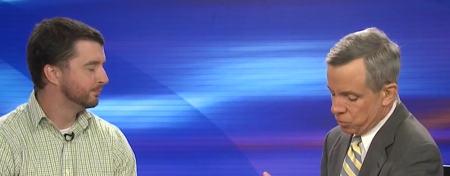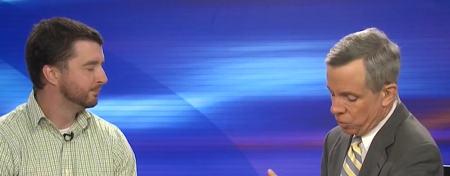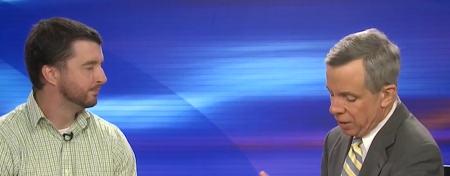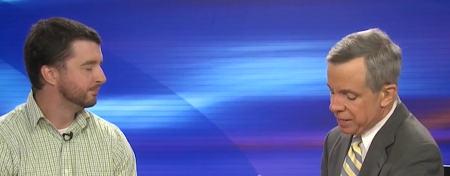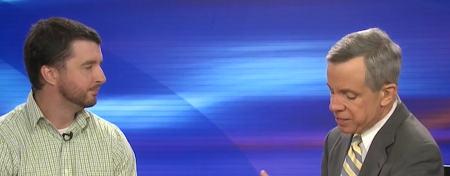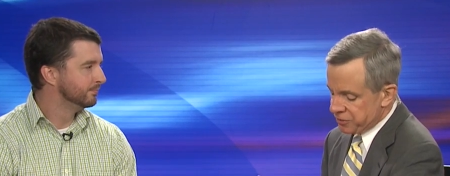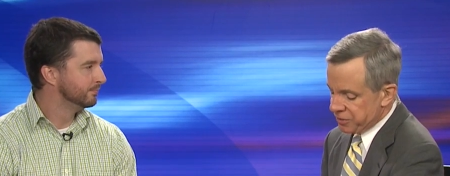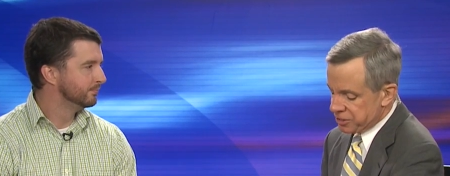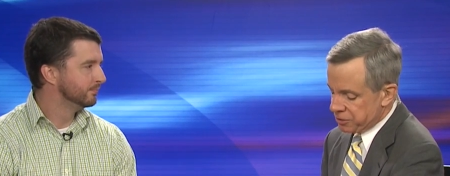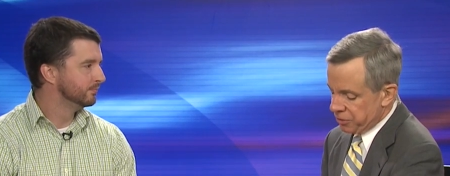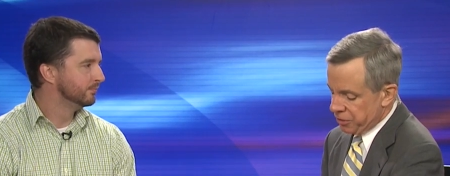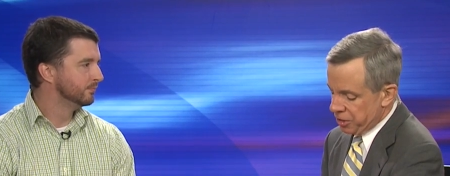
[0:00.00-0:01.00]
Speaker 1: why is
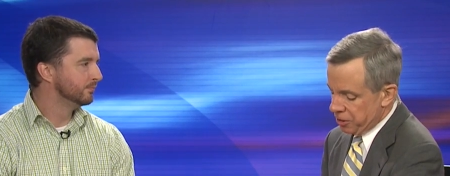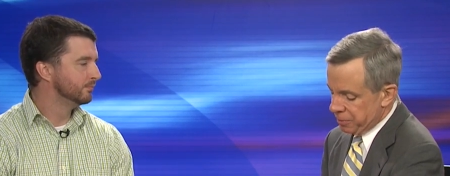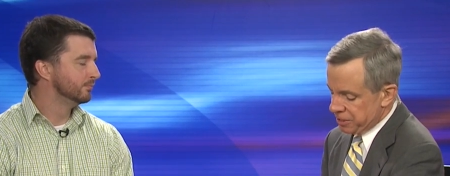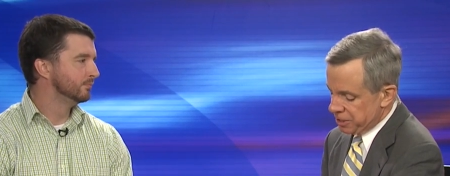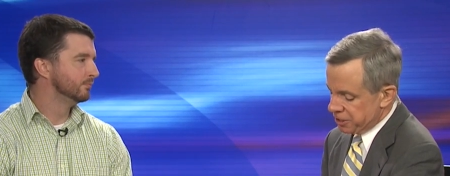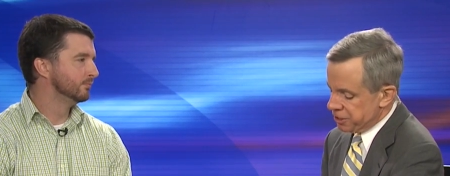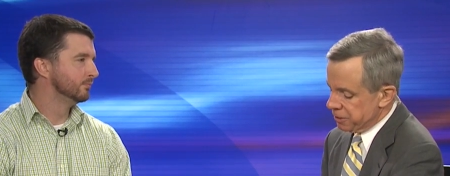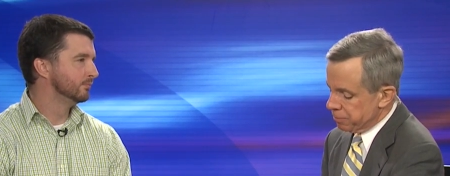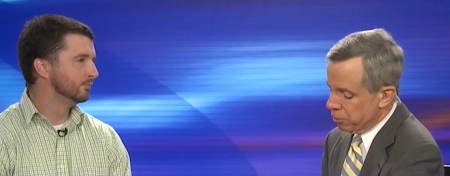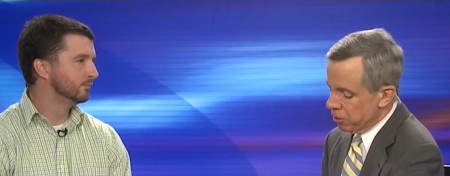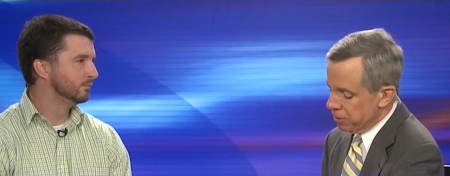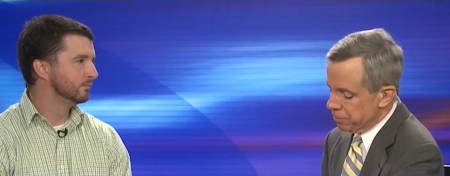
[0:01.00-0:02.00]
physical therapy such an
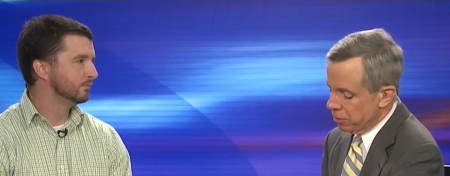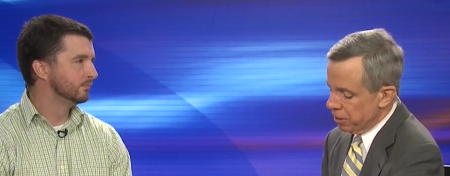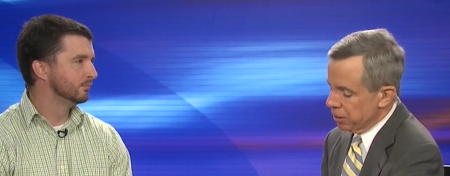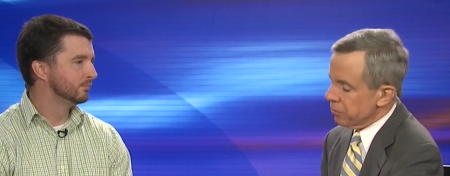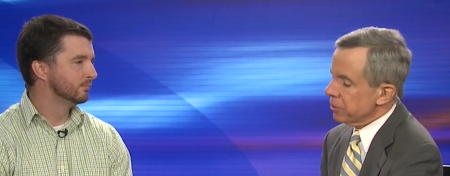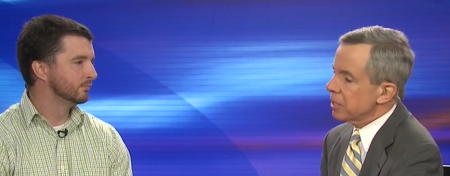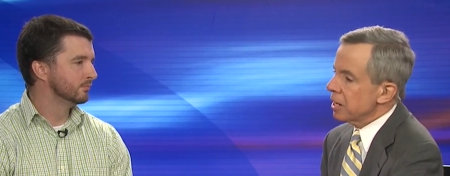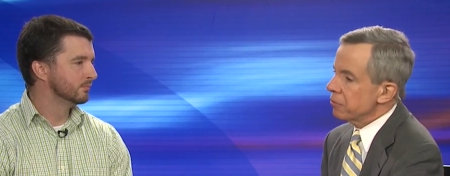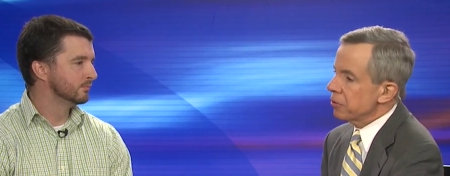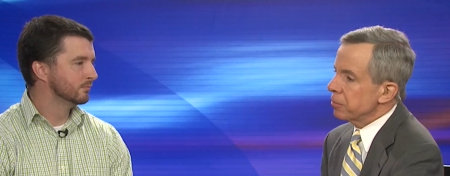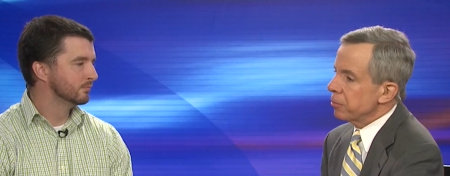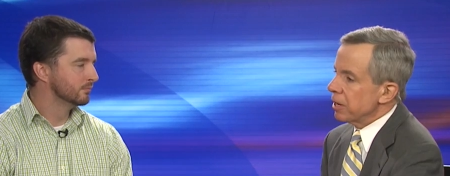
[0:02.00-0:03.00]
important part of the
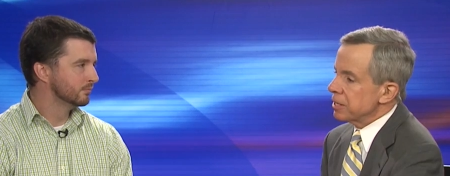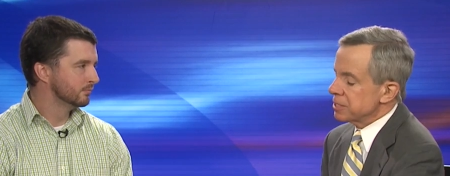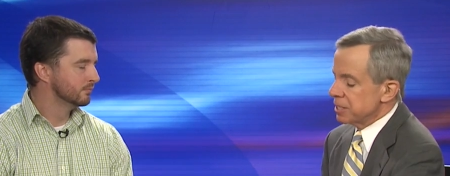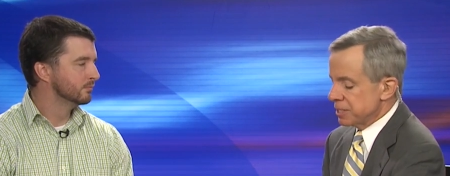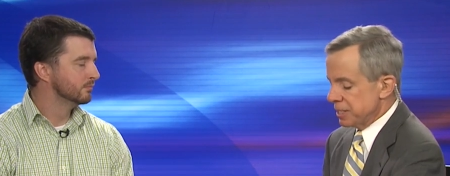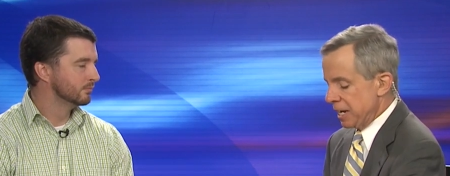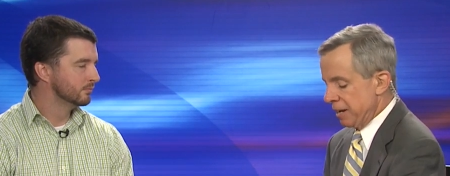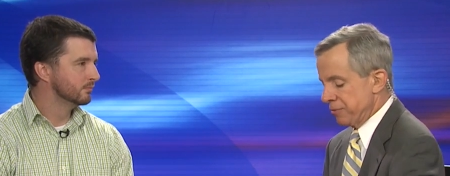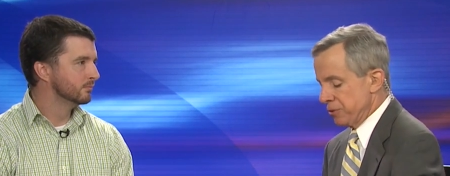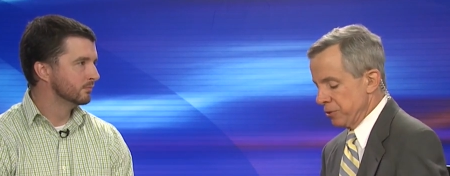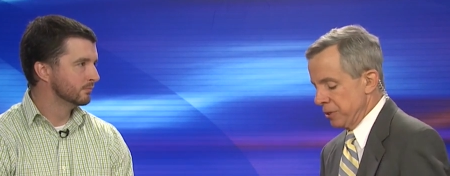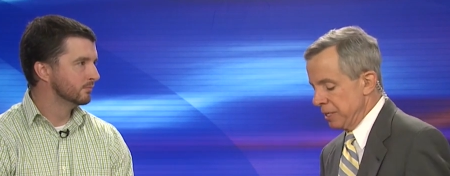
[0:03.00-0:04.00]
recovery process
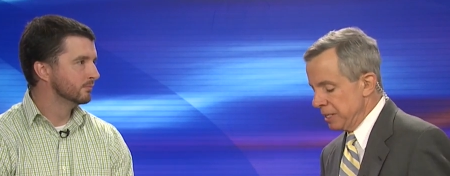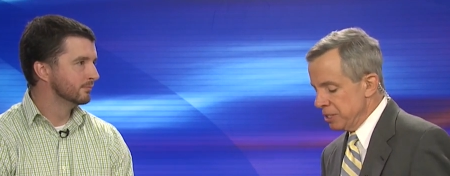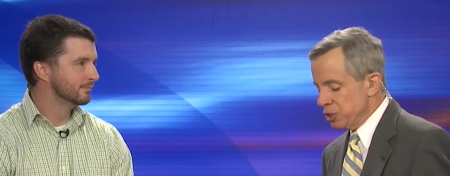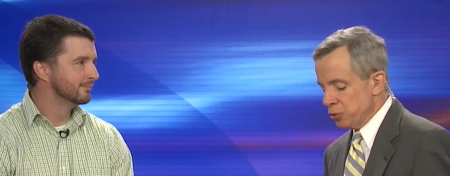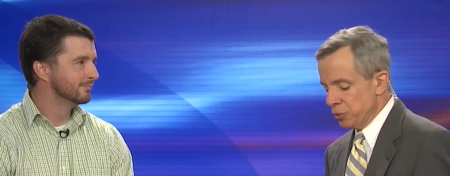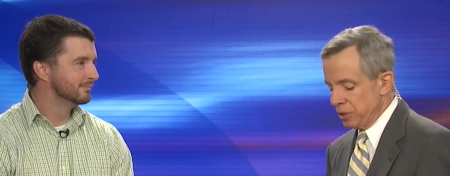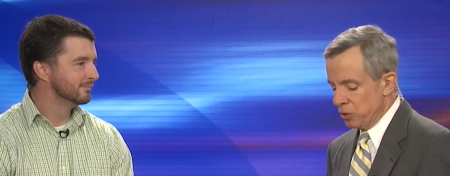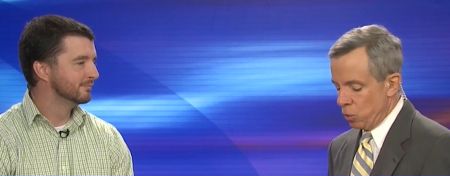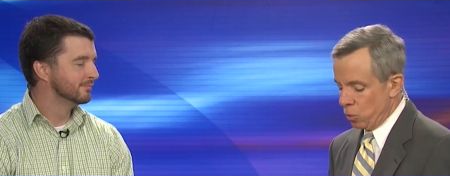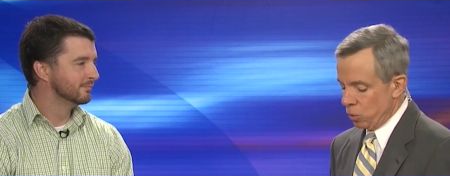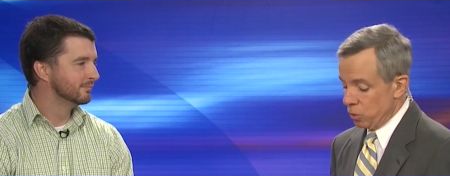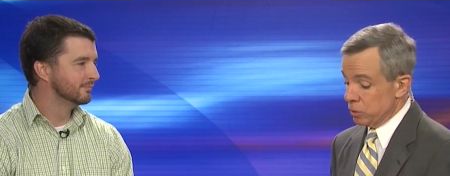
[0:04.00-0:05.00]
after an injury
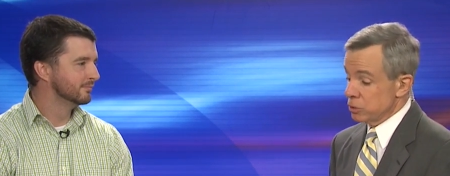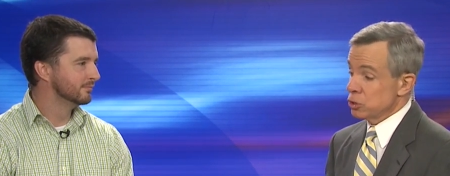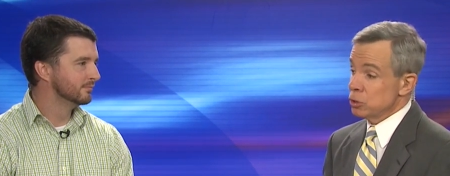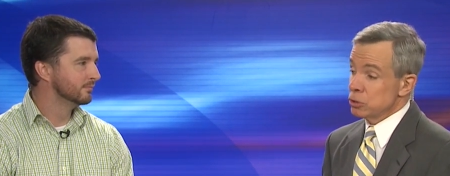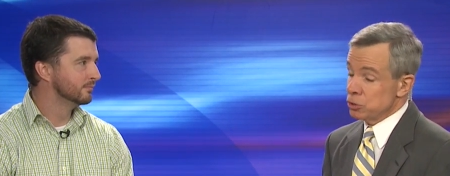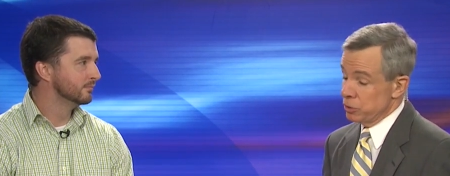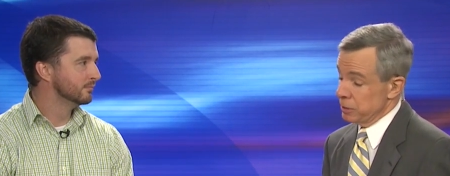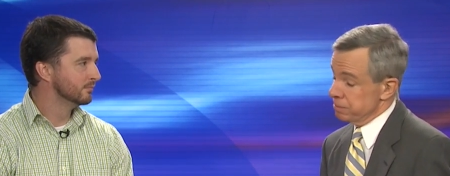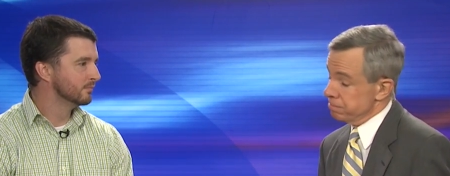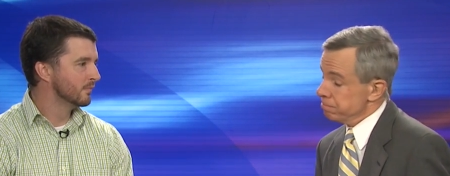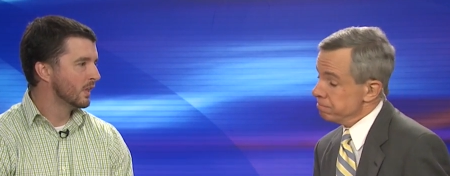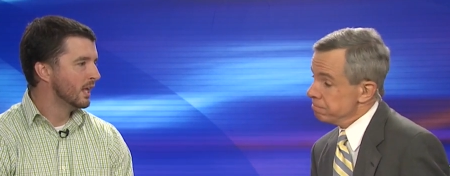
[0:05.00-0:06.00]
or
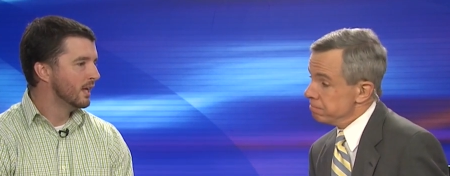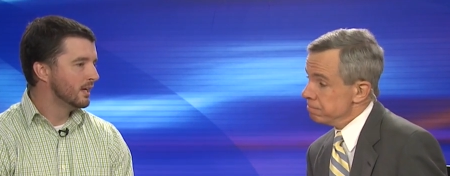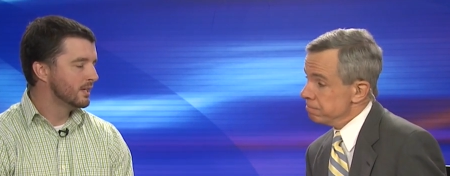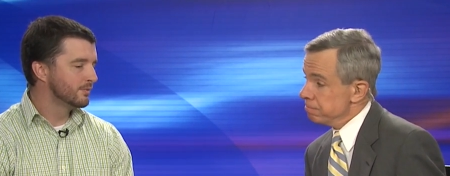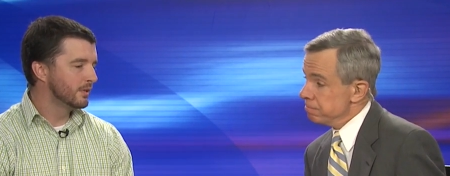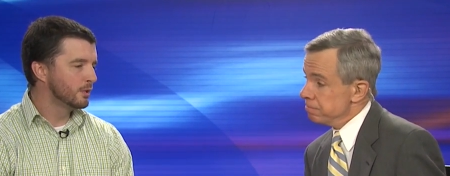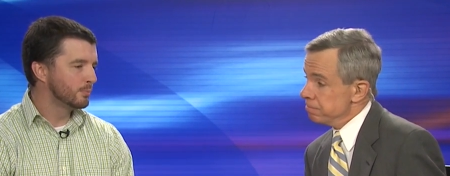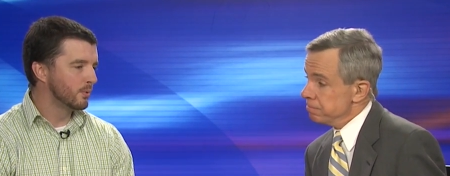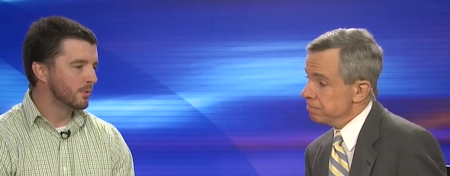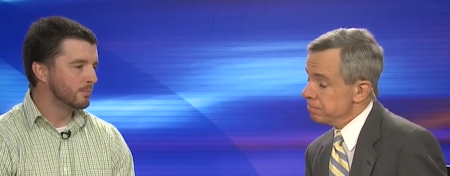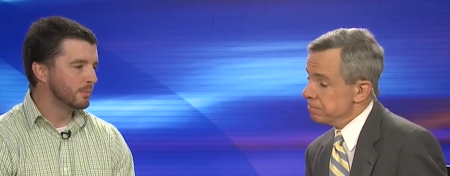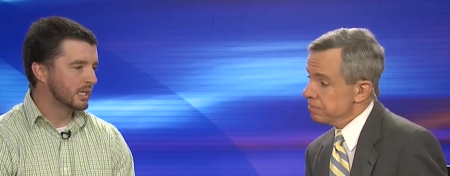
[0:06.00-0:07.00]
surgery? It's
Speaker 2: very
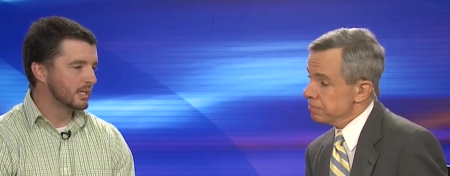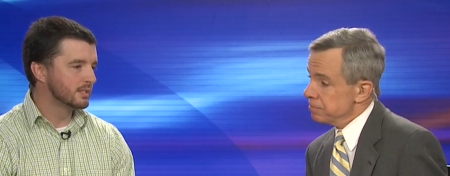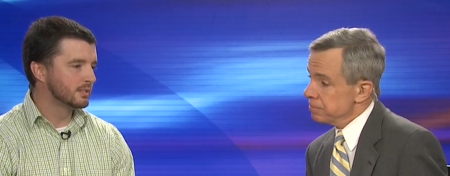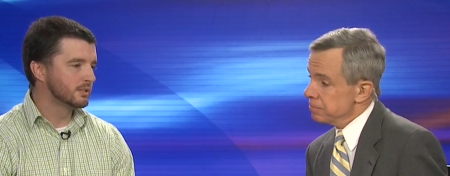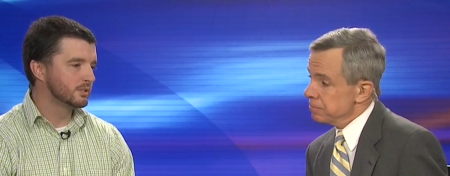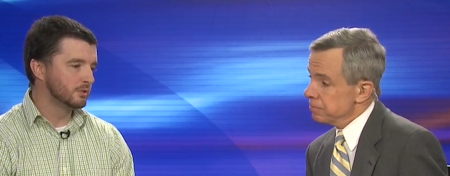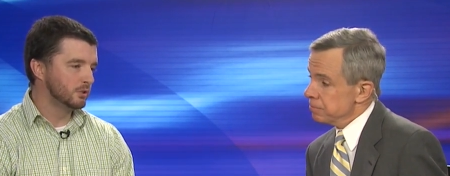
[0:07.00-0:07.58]
important because